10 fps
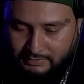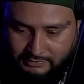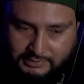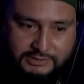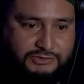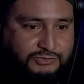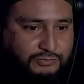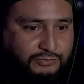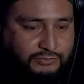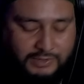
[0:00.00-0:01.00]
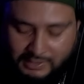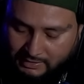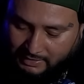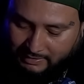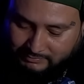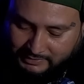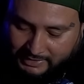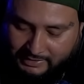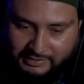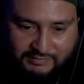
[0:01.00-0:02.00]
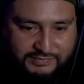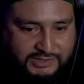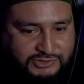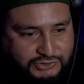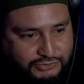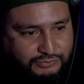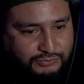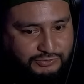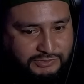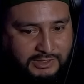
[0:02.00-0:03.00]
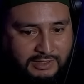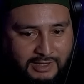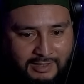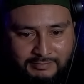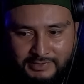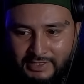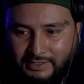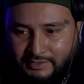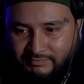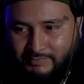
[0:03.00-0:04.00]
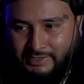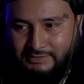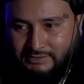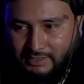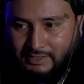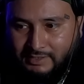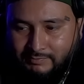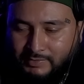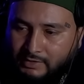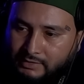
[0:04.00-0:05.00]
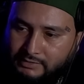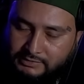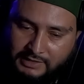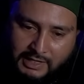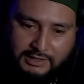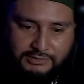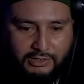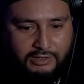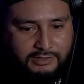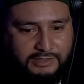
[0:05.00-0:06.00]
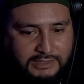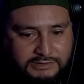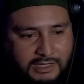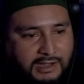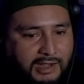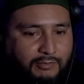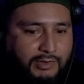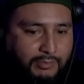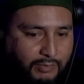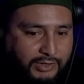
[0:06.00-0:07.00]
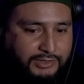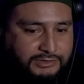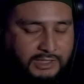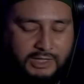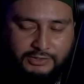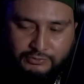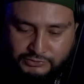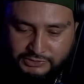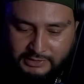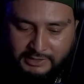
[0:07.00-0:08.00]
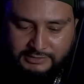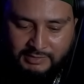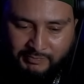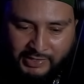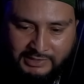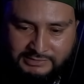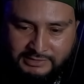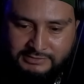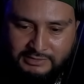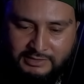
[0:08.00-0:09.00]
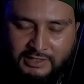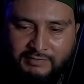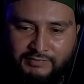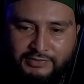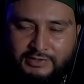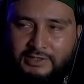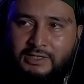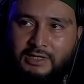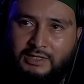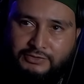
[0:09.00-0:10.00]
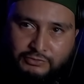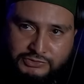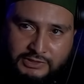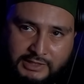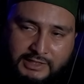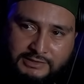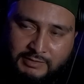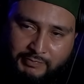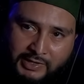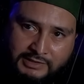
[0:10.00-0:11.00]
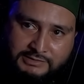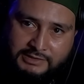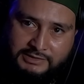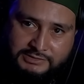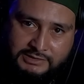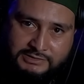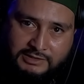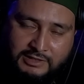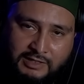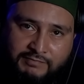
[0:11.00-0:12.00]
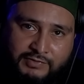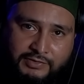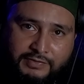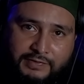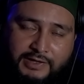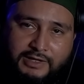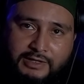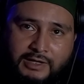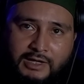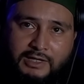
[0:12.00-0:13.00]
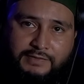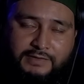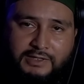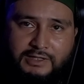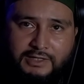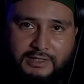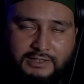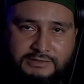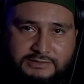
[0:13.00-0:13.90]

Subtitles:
this suit. I'm negative these shoes. I'm negative my time. Nah, dog, that's not how it works. Usually a deposit is to cover the... Usually a deposit is just to cover the charges